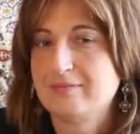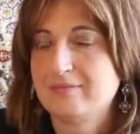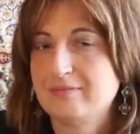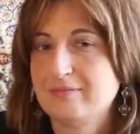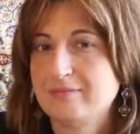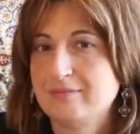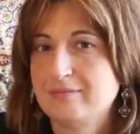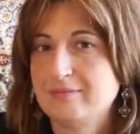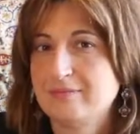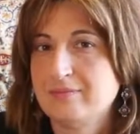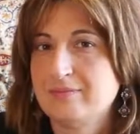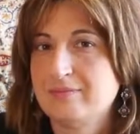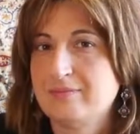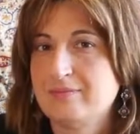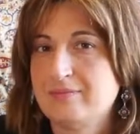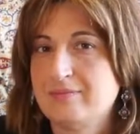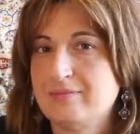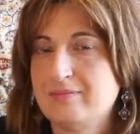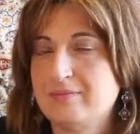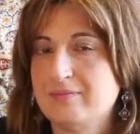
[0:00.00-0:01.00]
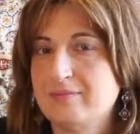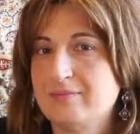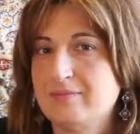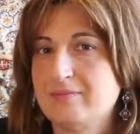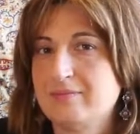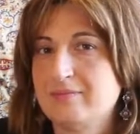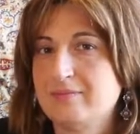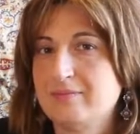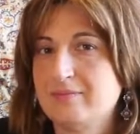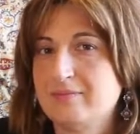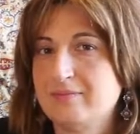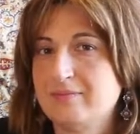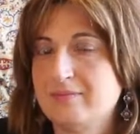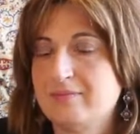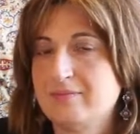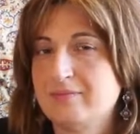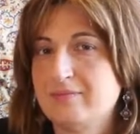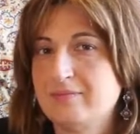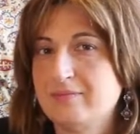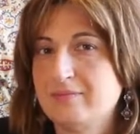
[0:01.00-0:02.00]

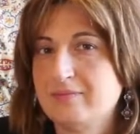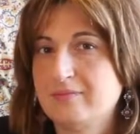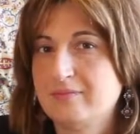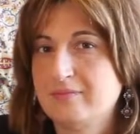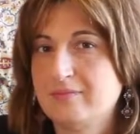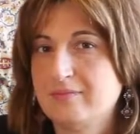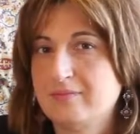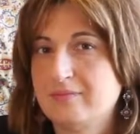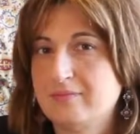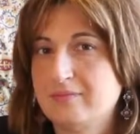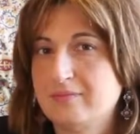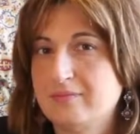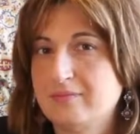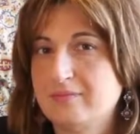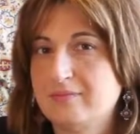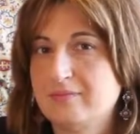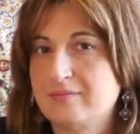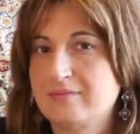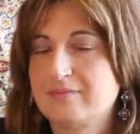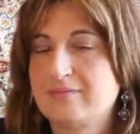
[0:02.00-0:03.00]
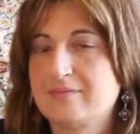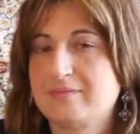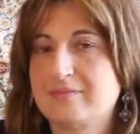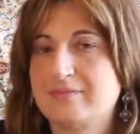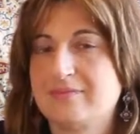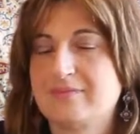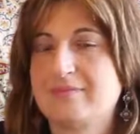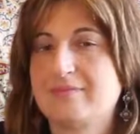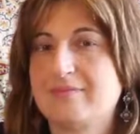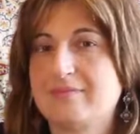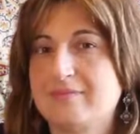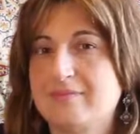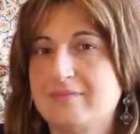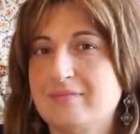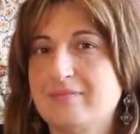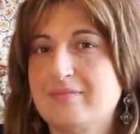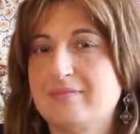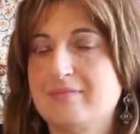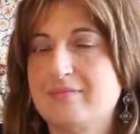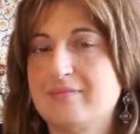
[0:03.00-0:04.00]

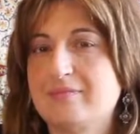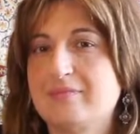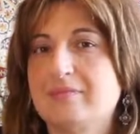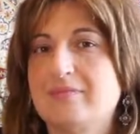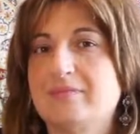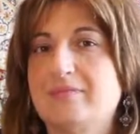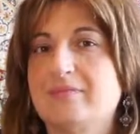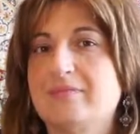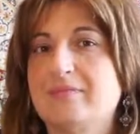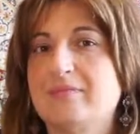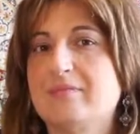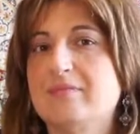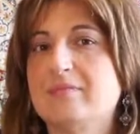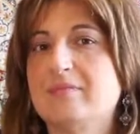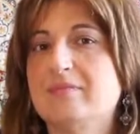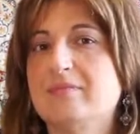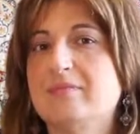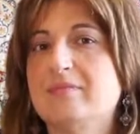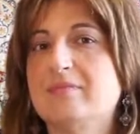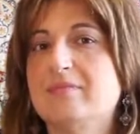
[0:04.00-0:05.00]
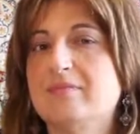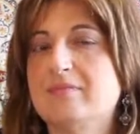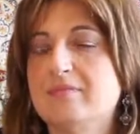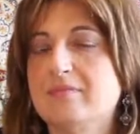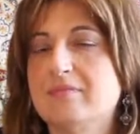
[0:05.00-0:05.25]
The person shown says nothing.